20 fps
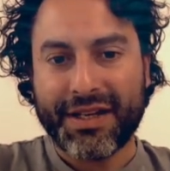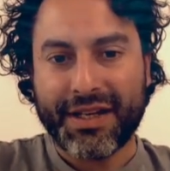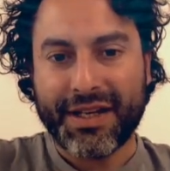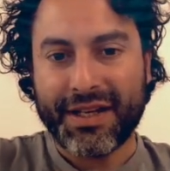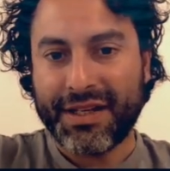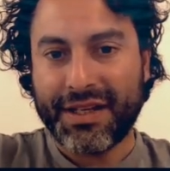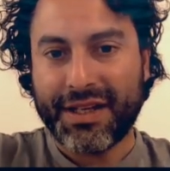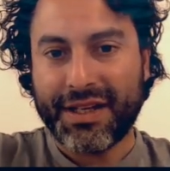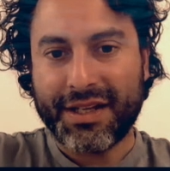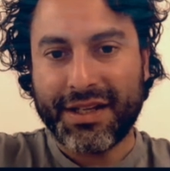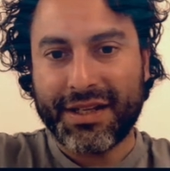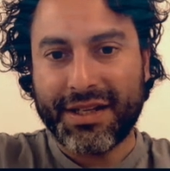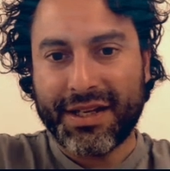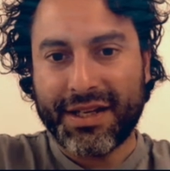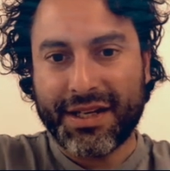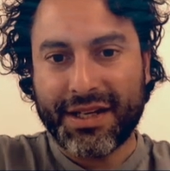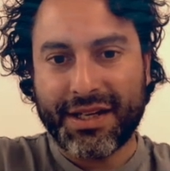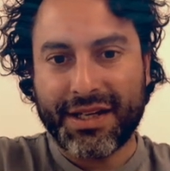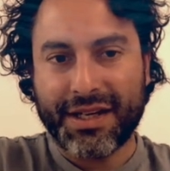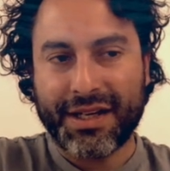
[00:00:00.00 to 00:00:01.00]
and
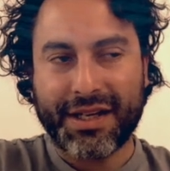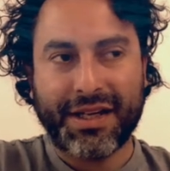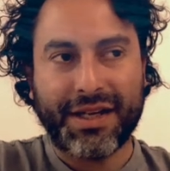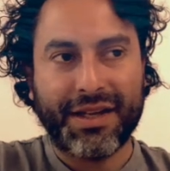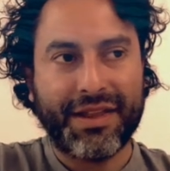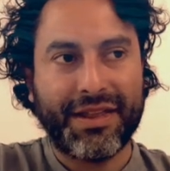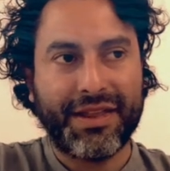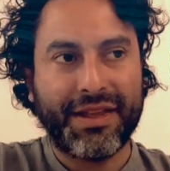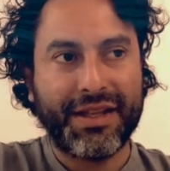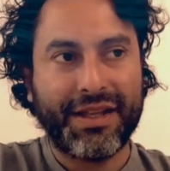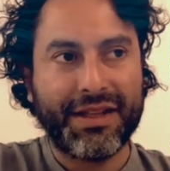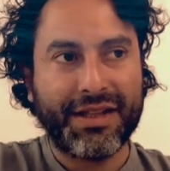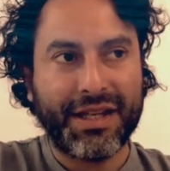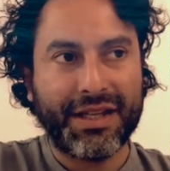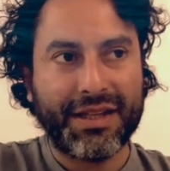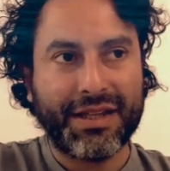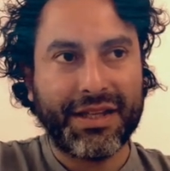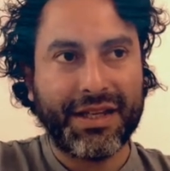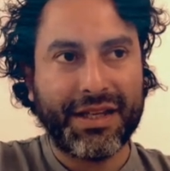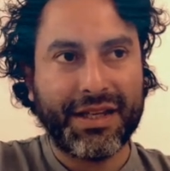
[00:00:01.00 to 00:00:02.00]
I think
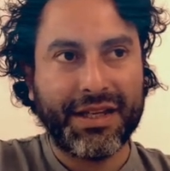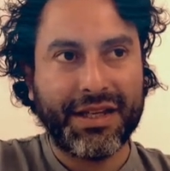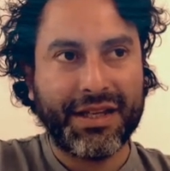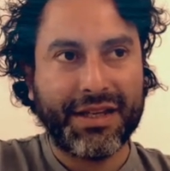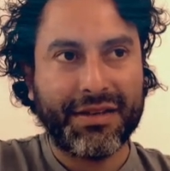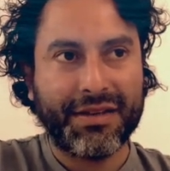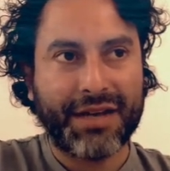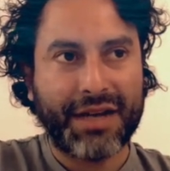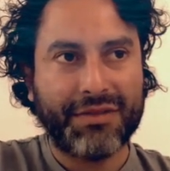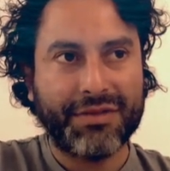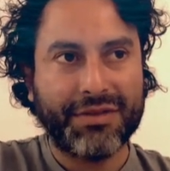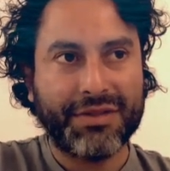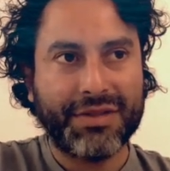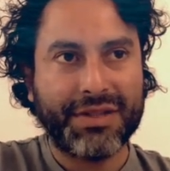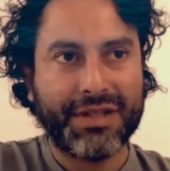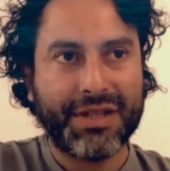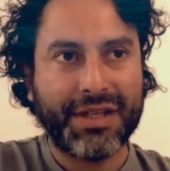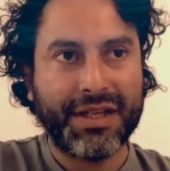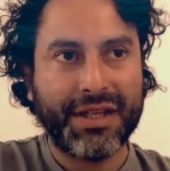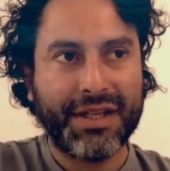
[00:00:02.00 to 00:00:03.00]
that I would
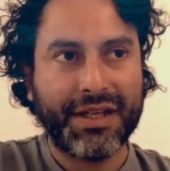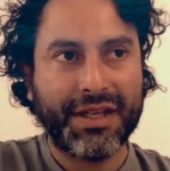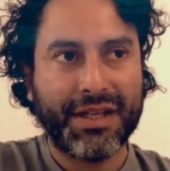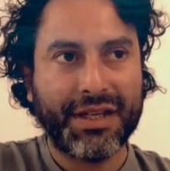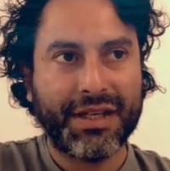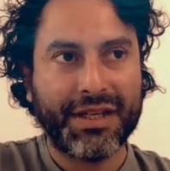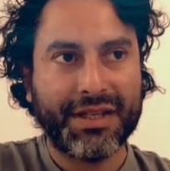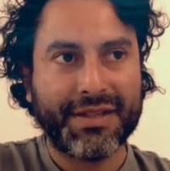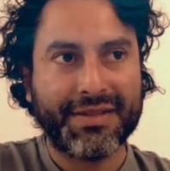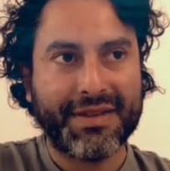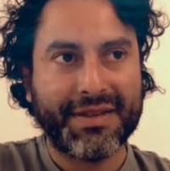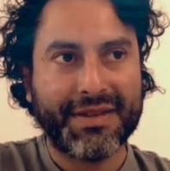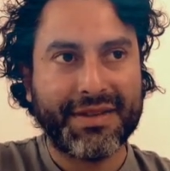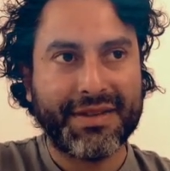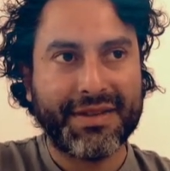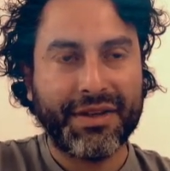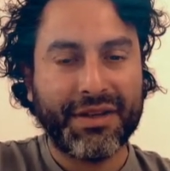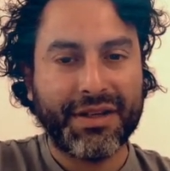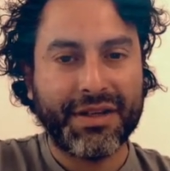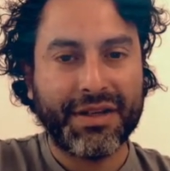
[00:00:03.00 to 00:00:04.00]
say
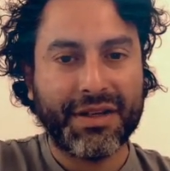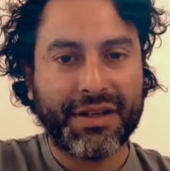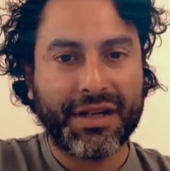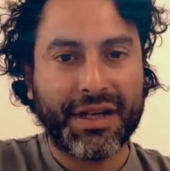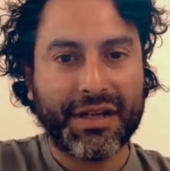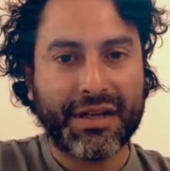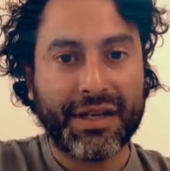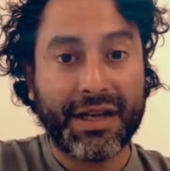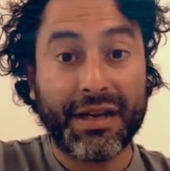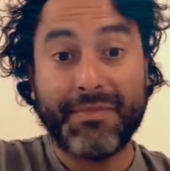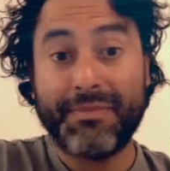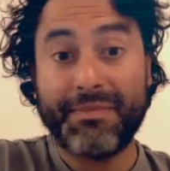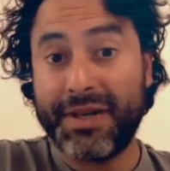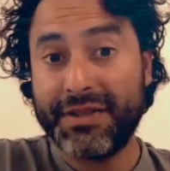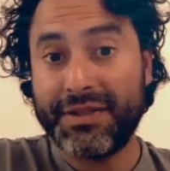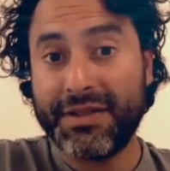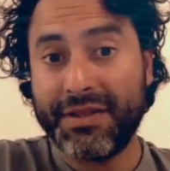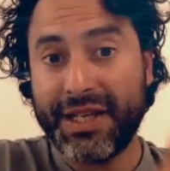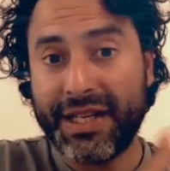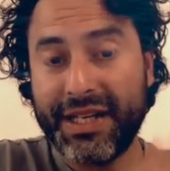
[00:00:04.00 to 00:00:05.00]
something I
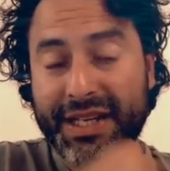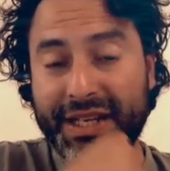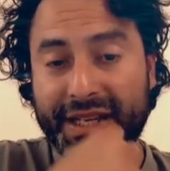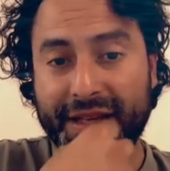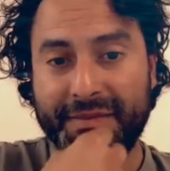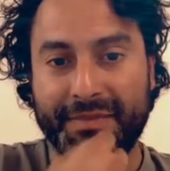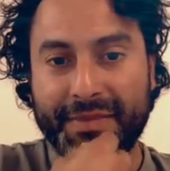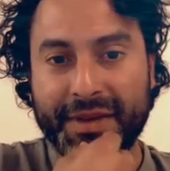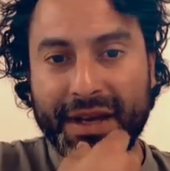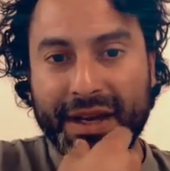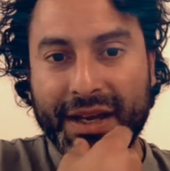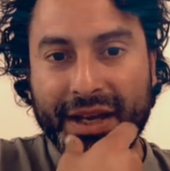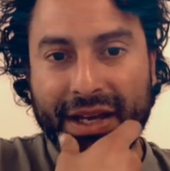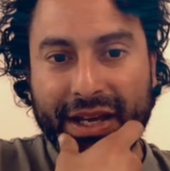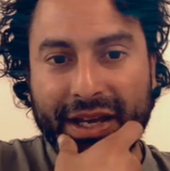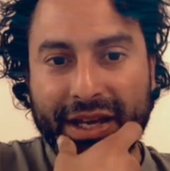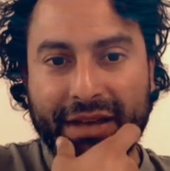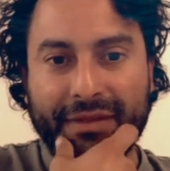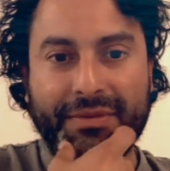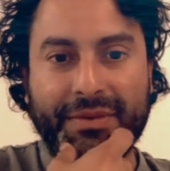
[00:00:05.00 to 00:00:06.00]
personally keep
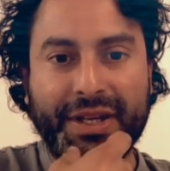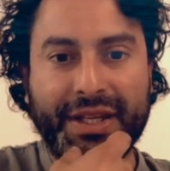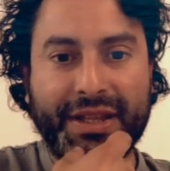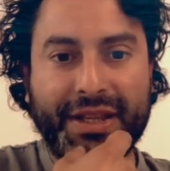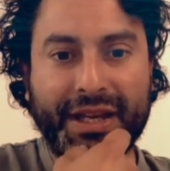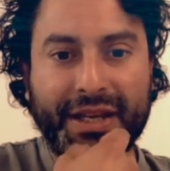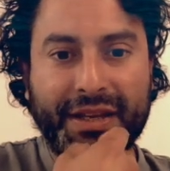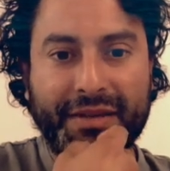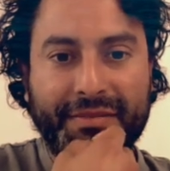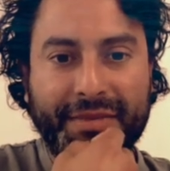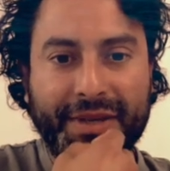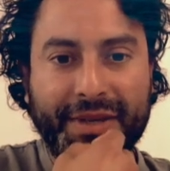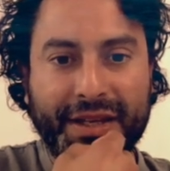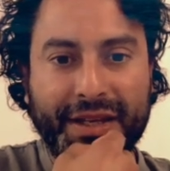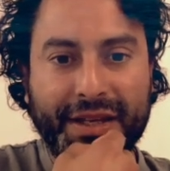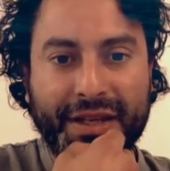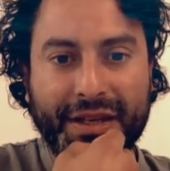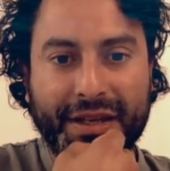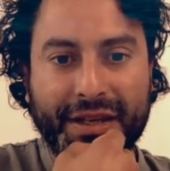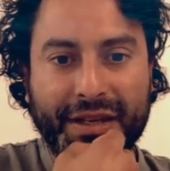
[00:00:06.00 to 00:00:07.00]
every time
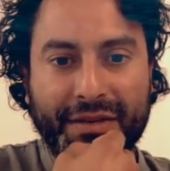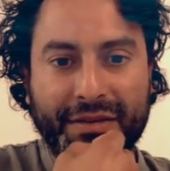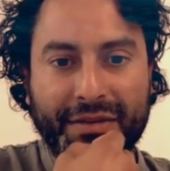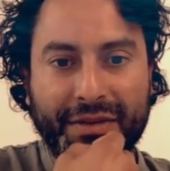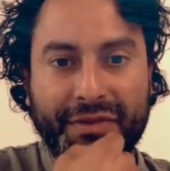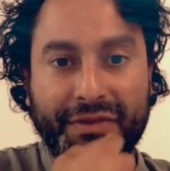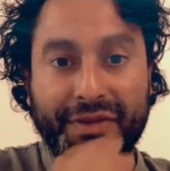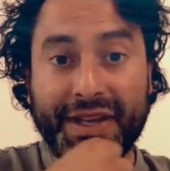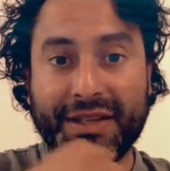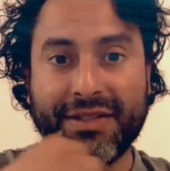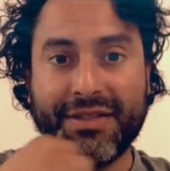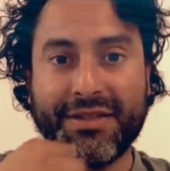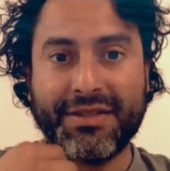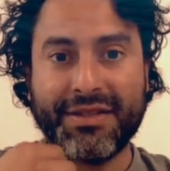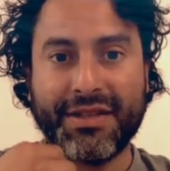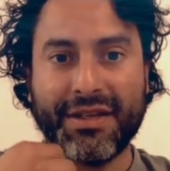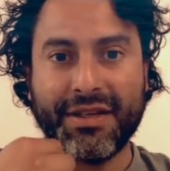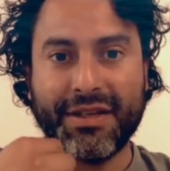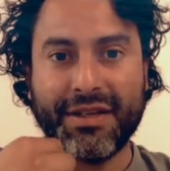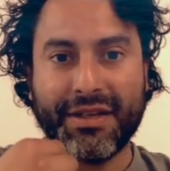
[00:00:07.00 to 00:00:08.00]
we face
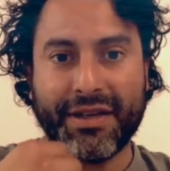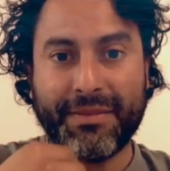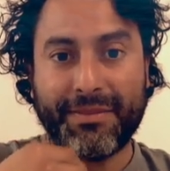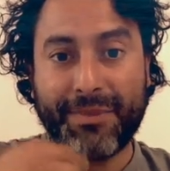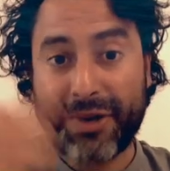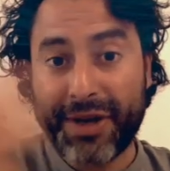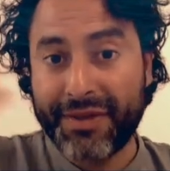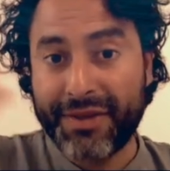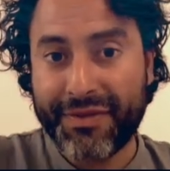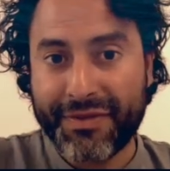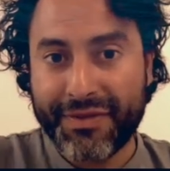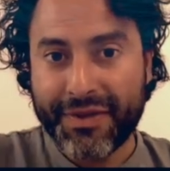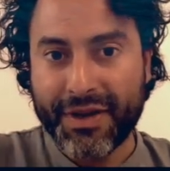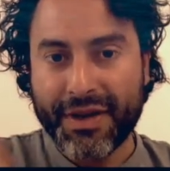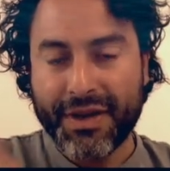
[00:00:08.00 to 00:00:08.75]
a brief,